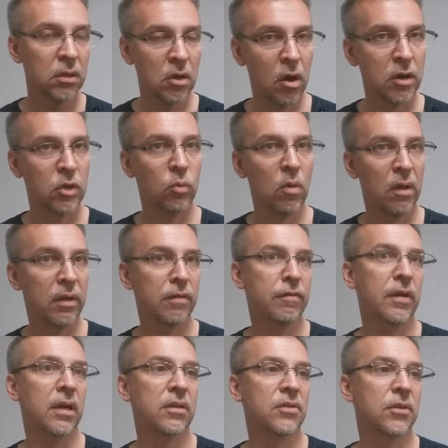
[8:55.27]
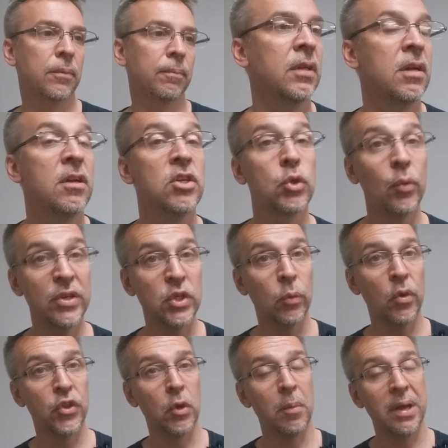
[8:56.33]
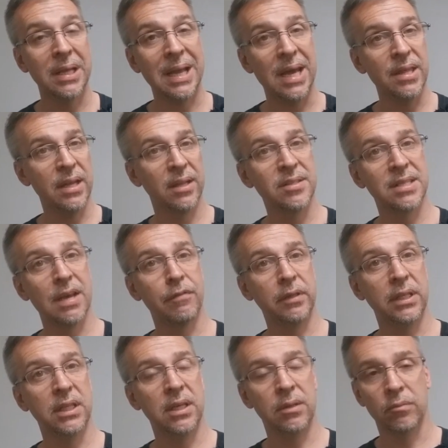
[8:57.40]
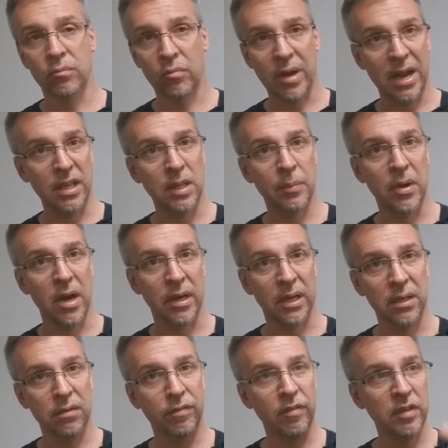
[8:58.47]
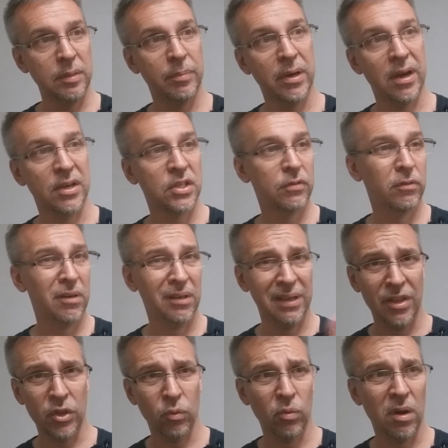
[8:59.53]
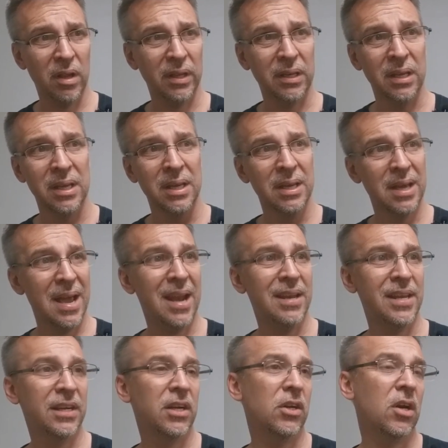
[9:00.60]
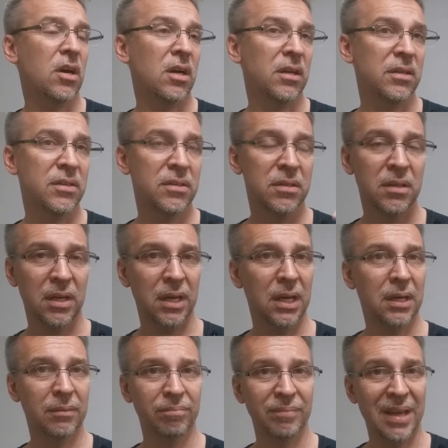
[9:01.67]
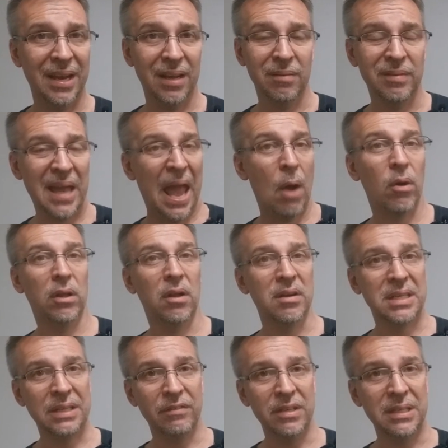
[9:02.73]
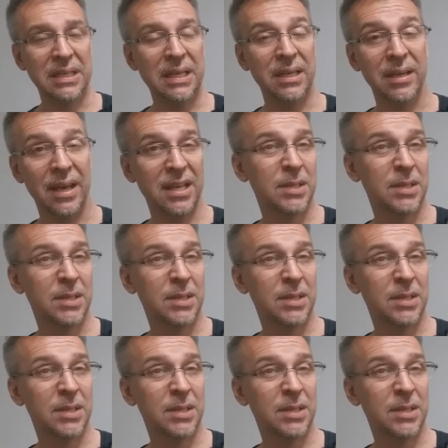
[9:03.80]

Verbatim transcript: card to wallet effects. So is it worth your money? I think it's definitely right in the pocket. 50 bucks for a leather wallet and a deck of cards um, and an hour-long DVD,